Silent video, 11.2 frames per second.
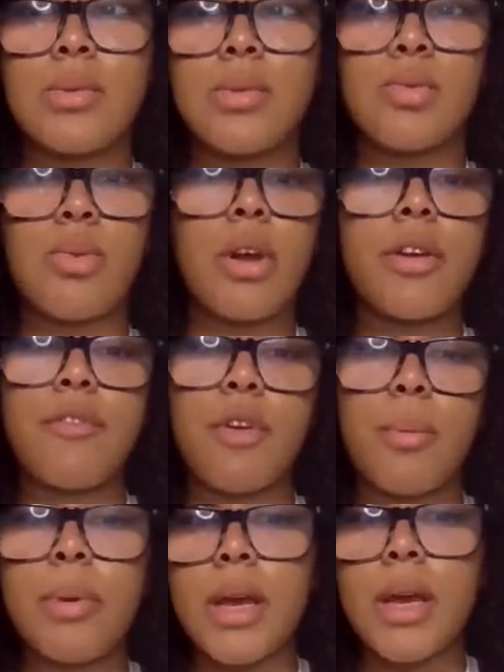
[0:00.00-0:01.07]
was working for
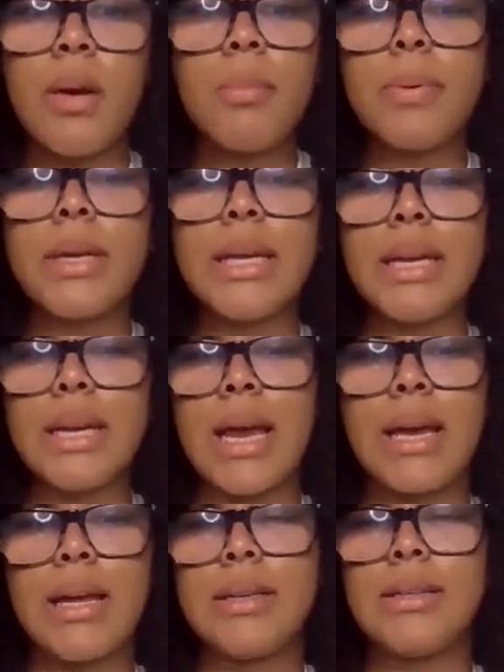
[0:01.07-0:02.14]
a big company,
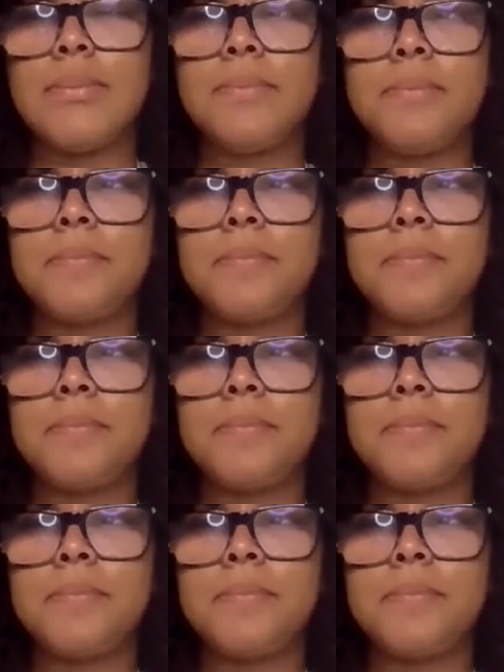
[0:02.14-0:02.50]
and